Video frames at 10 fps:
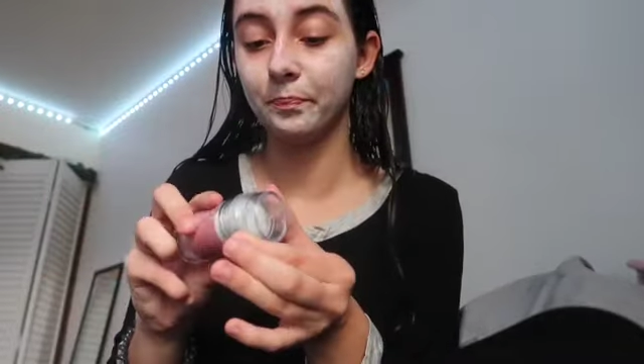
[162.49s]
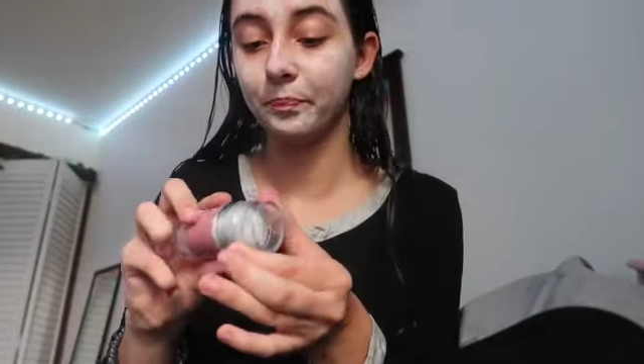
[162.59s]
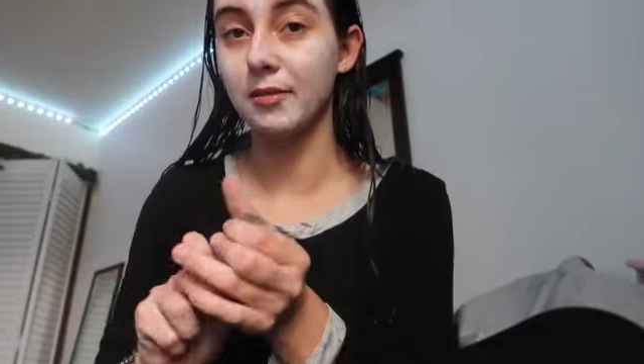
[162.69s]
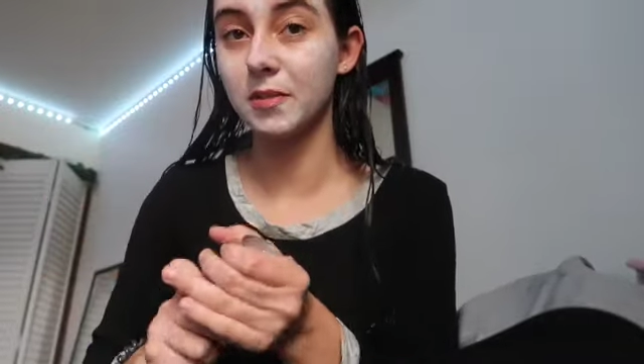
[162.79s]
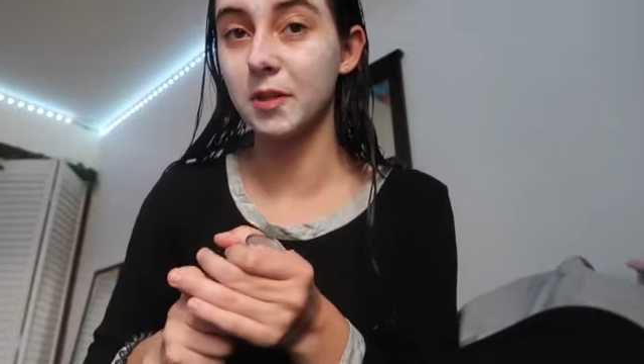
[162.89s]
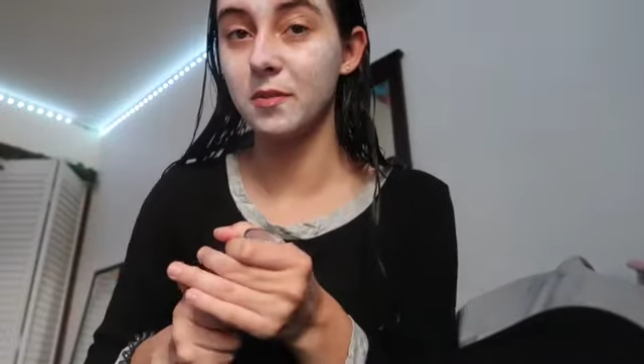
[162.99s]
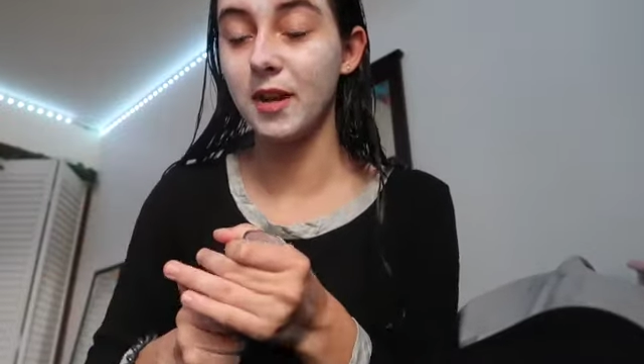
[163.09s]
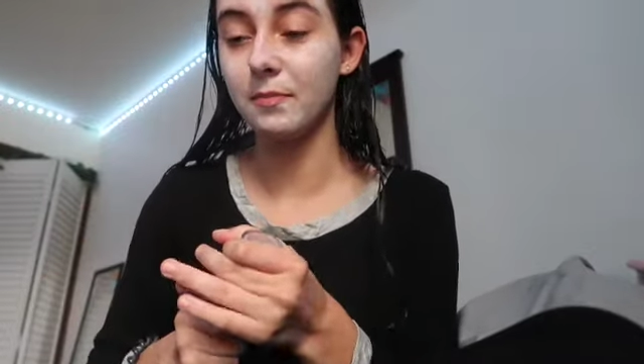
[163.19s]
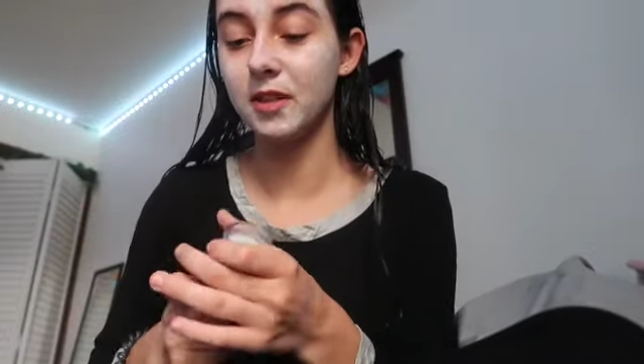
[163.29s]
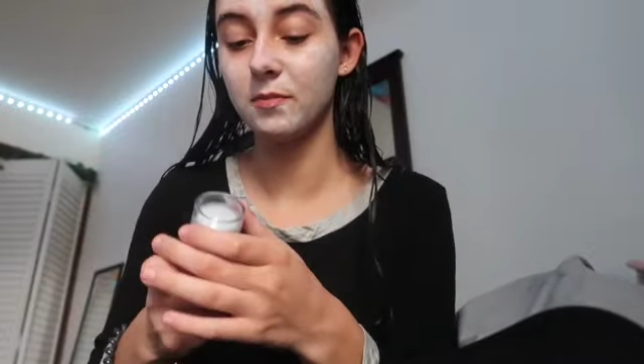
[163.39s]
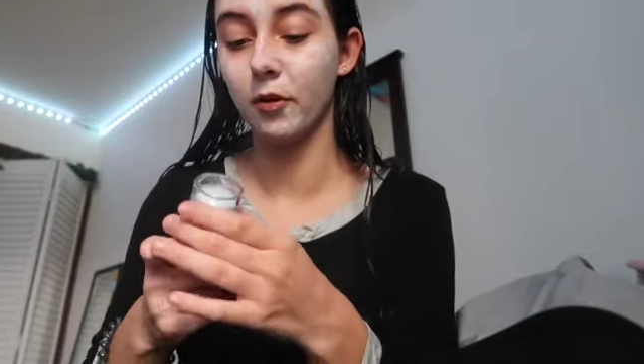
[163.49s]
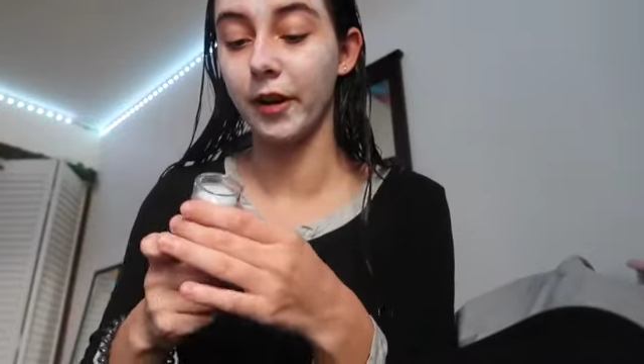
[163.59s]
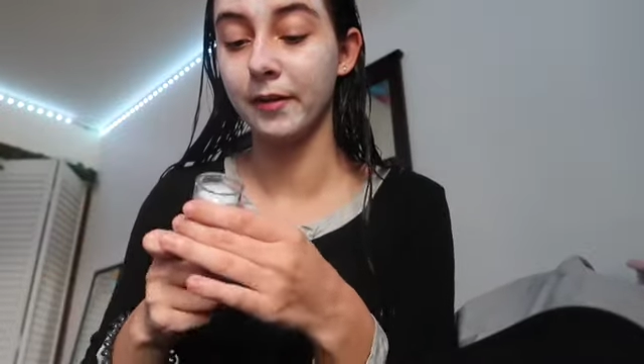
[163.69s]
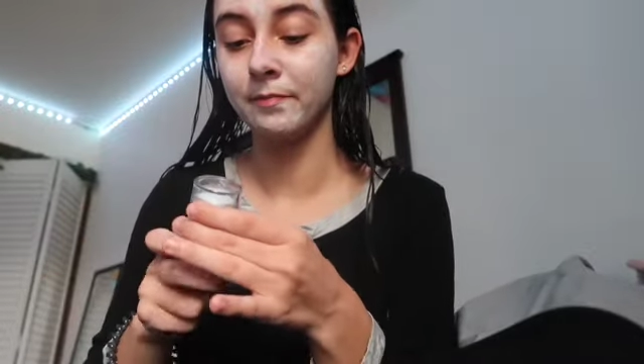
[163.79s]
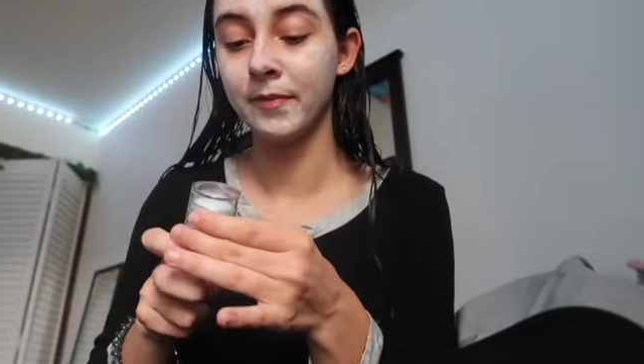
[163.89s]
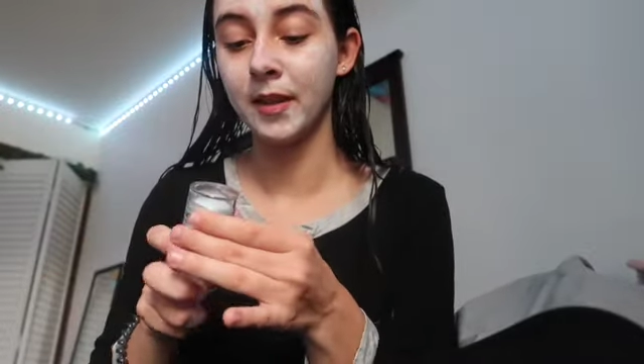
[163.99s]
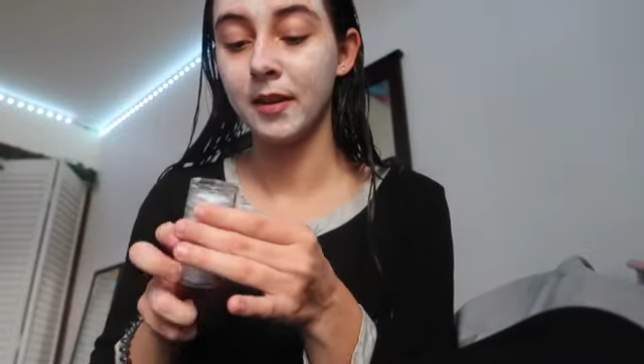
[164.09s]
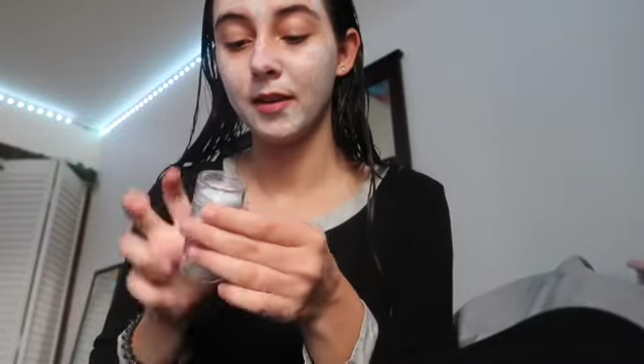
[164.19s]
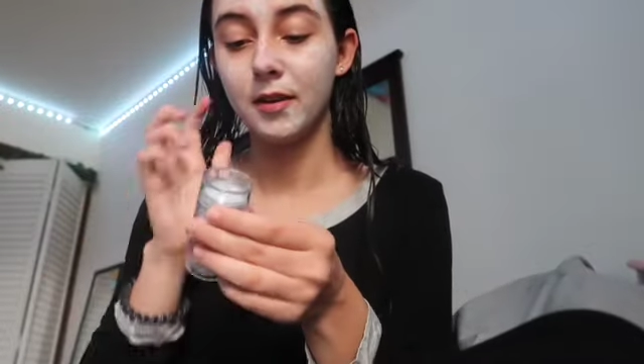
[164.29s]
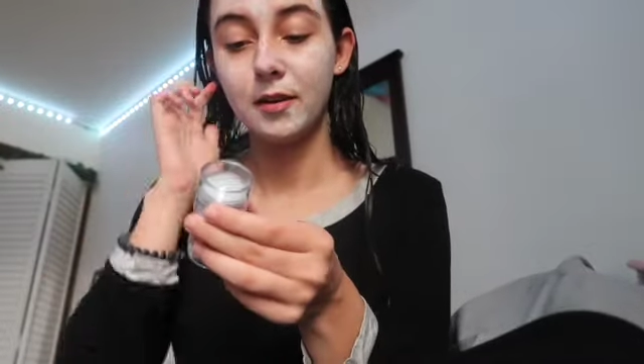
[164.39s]
That was supposed to be up this morning,
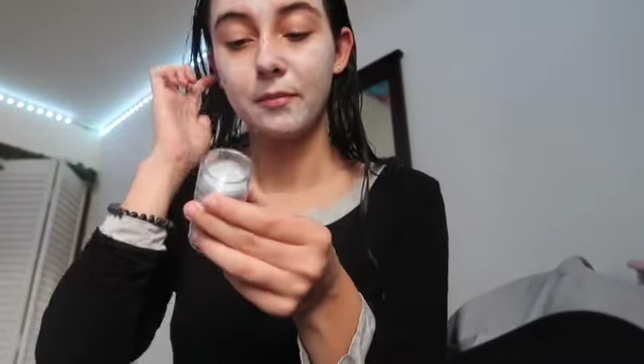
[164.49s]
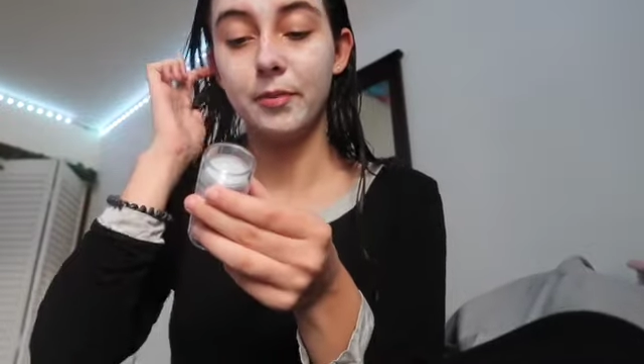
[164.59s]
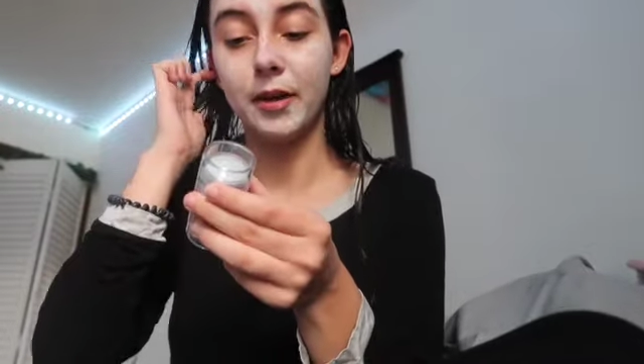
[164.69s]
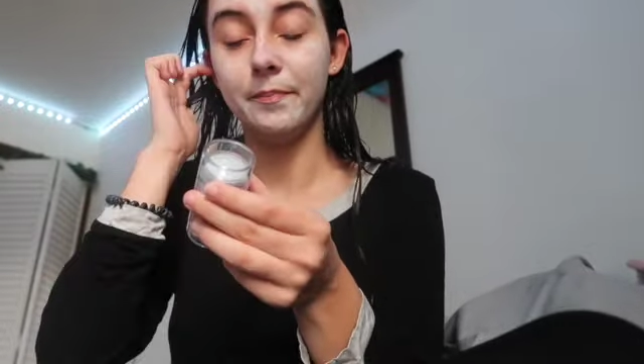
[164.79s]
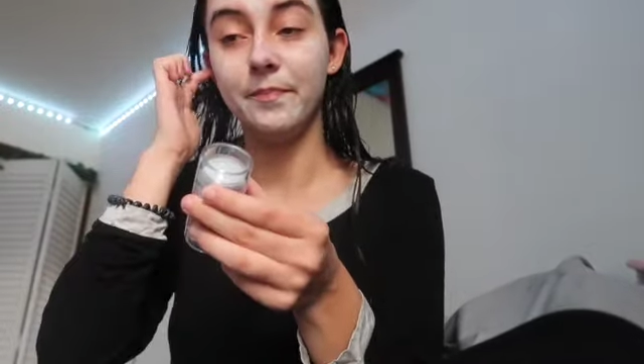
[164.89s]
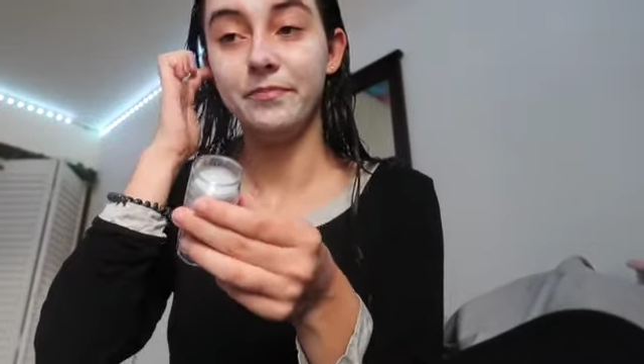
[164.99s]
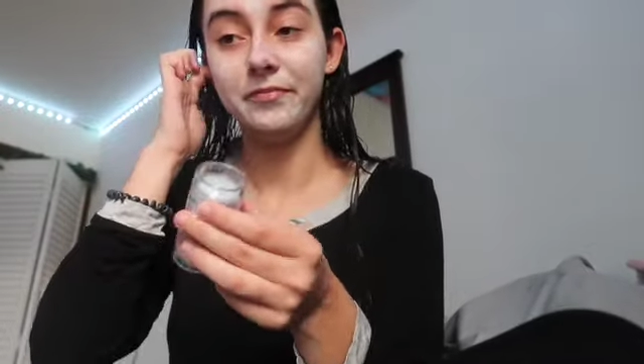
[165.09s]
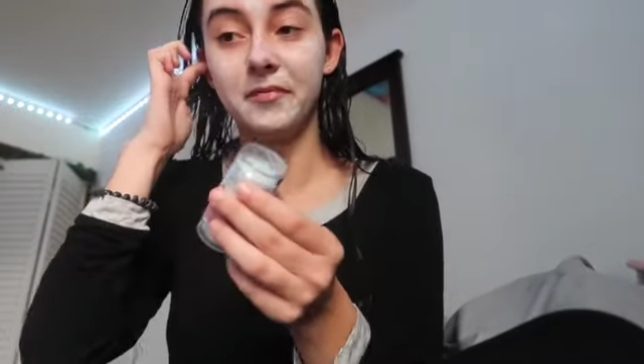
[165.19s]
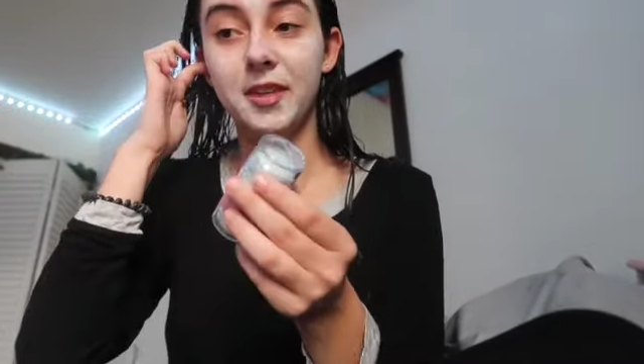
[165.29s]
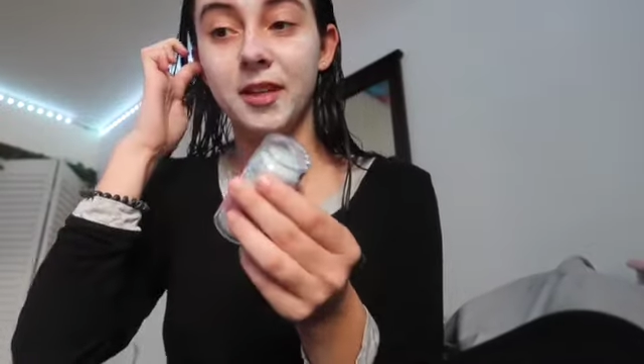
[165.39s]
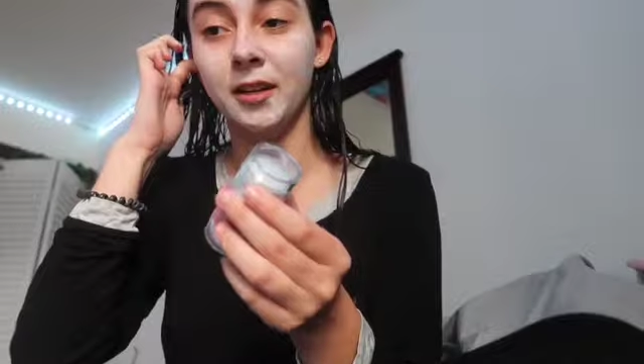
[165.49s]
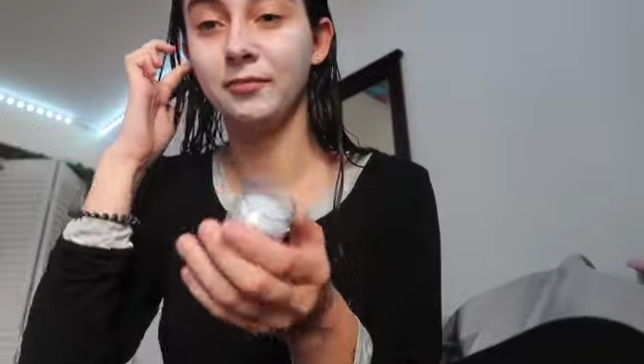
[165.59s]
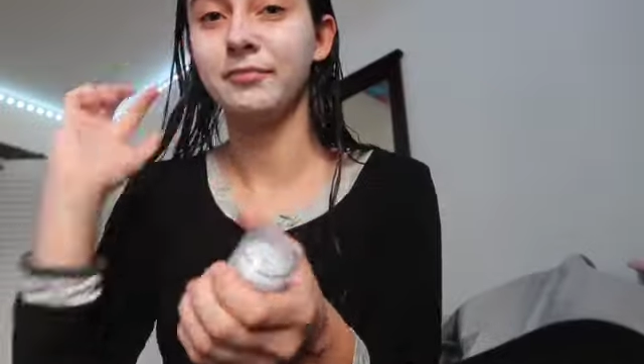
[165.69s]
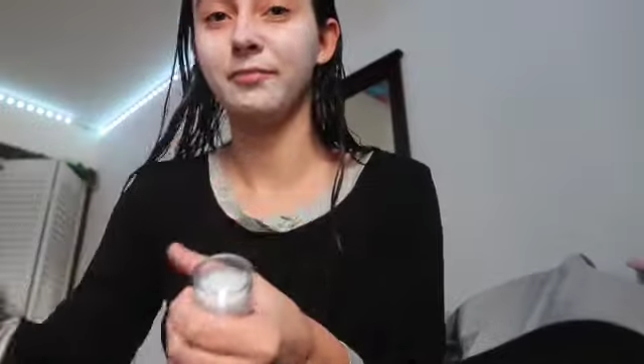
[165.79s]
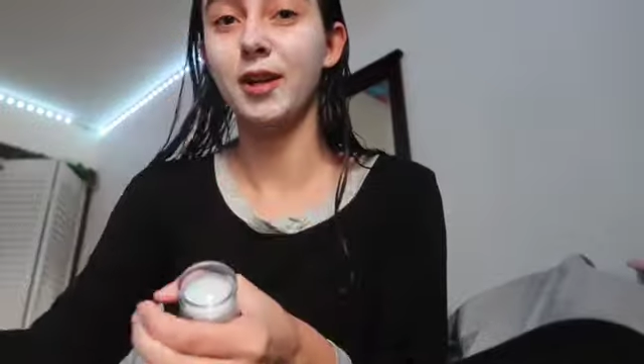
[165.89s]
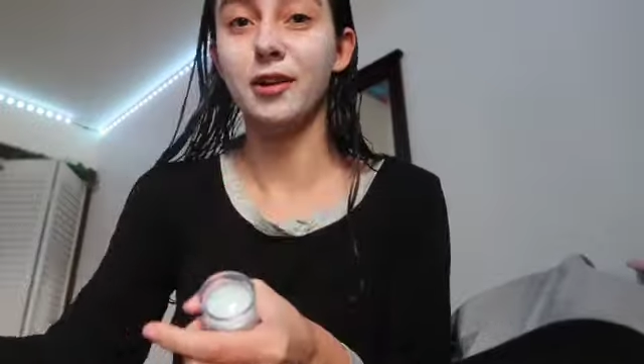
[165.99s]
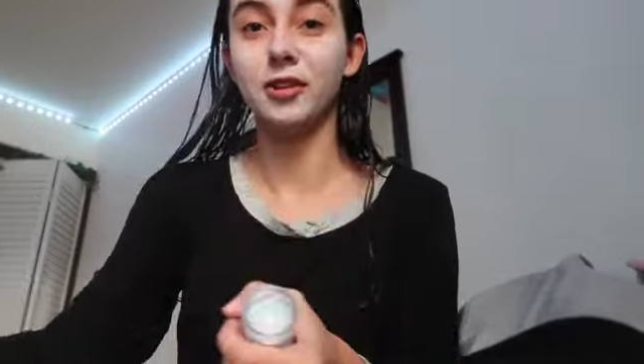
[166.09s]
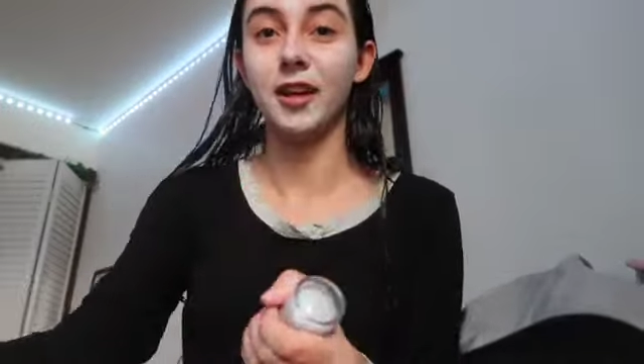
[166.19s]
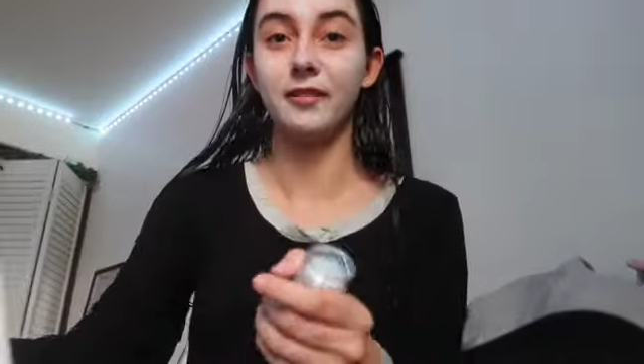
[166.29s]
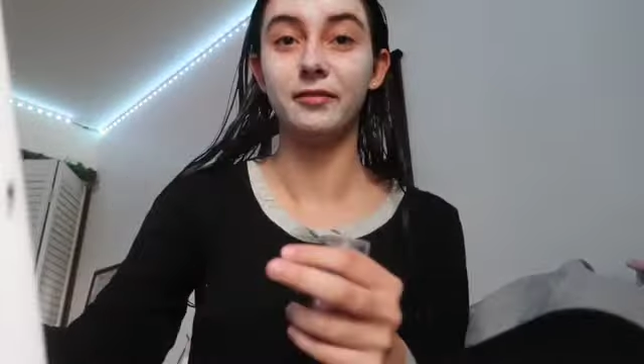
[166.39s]
but you know, we all
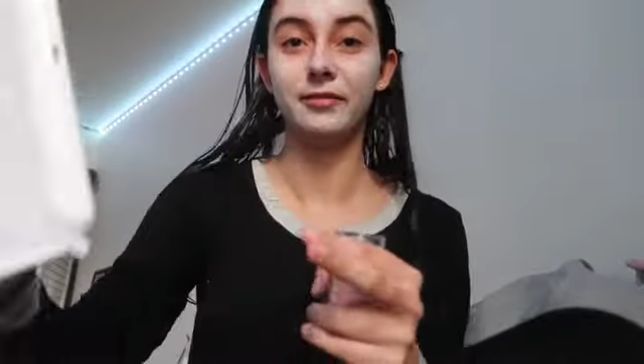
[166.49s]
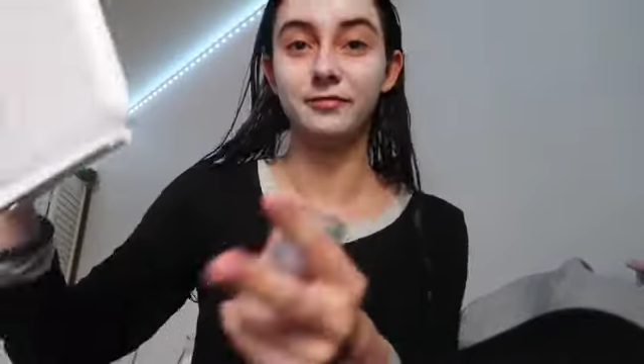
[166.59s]
have